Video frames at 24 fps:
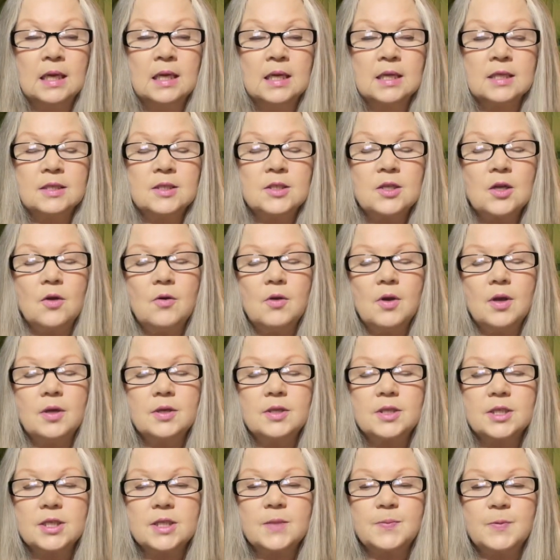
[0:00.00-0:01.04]
So
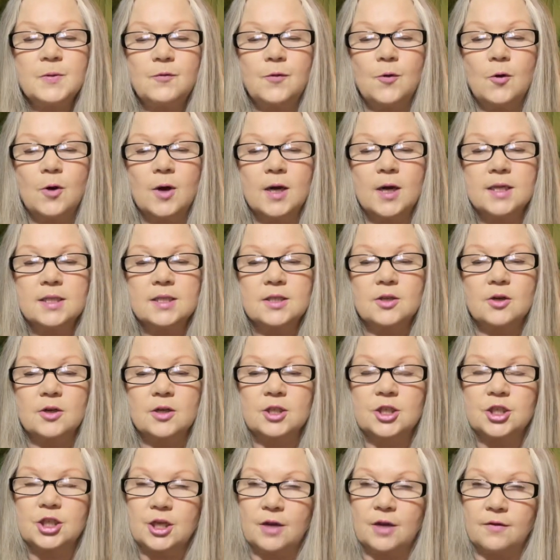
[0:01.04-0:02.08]
just before I
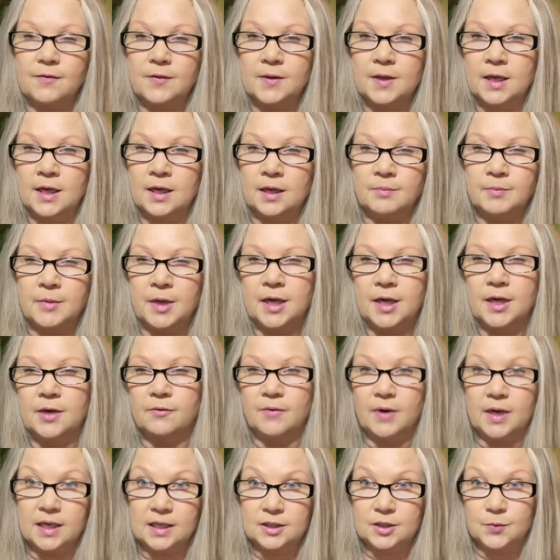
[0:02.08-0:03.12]
started shuffling, I'm getting
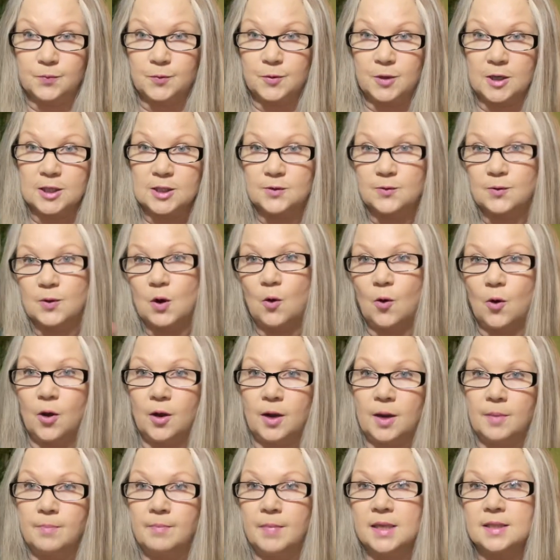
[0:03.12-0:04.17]
ready to press
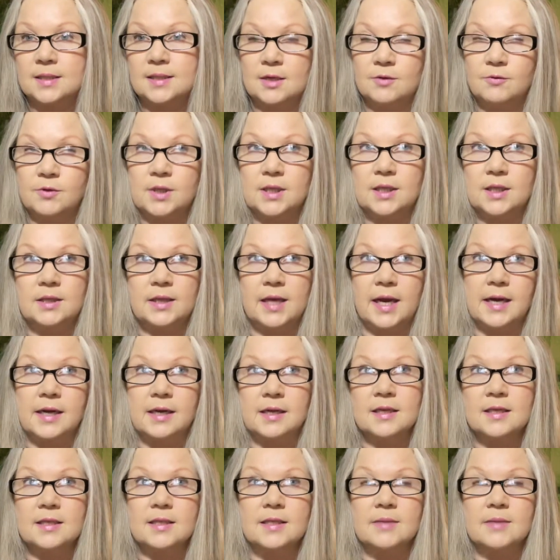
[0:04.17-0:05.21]
record and messing with the
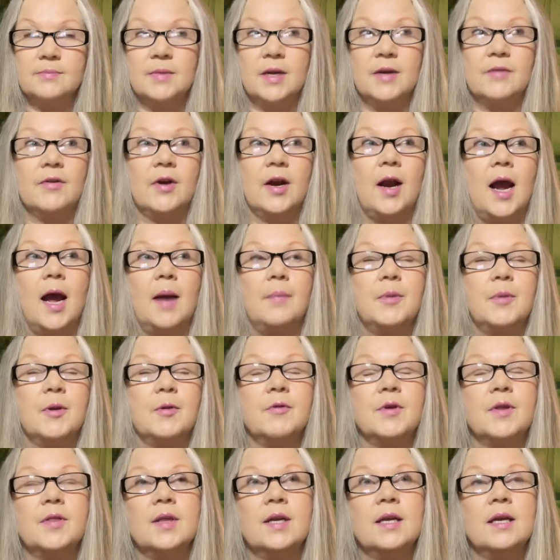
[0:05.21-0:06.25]
lighting because I'm never happy
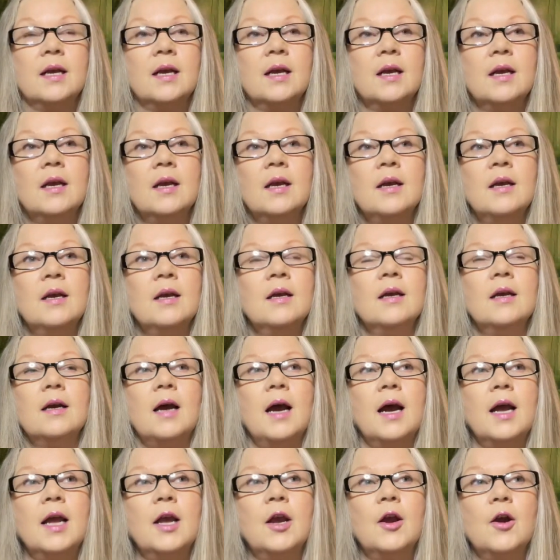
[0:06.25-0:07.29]
with it.
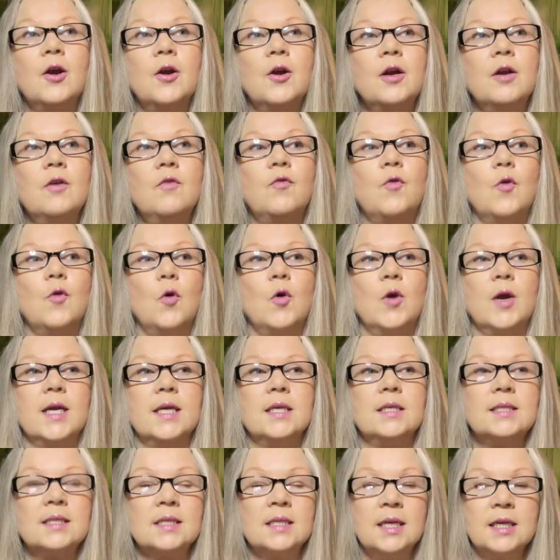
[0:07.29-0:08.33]
I heard a
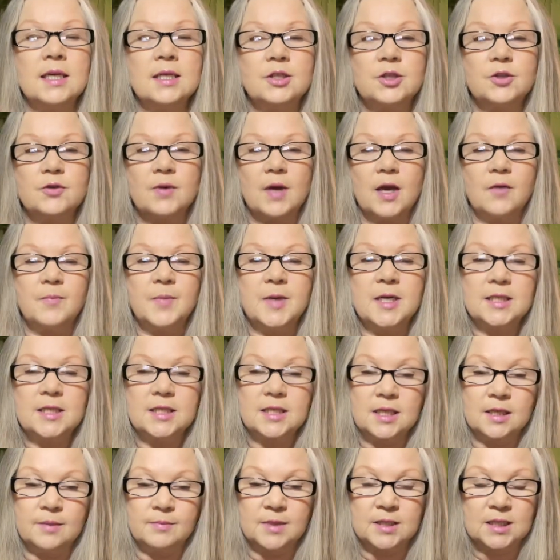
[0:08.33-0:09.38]
voice, and I do have my
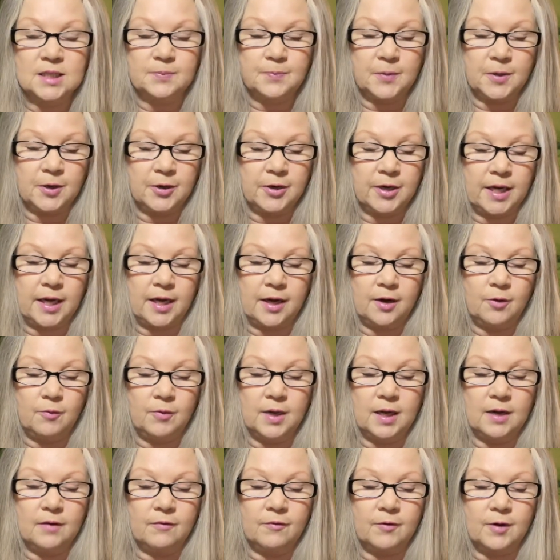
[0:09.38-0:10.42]
team in spirit here
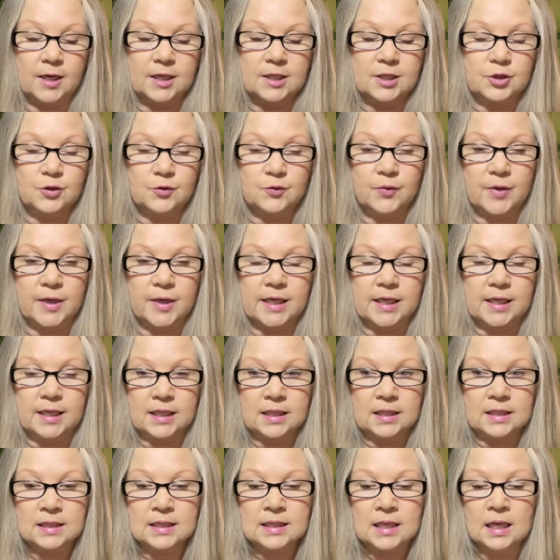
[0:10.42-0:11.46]
whenever I do
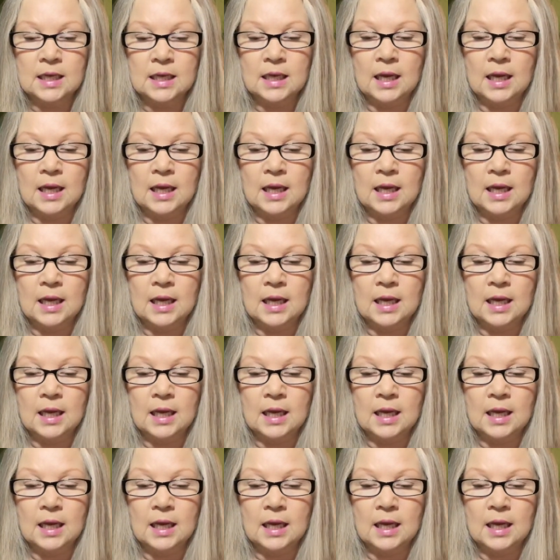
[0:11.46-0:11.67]
readings.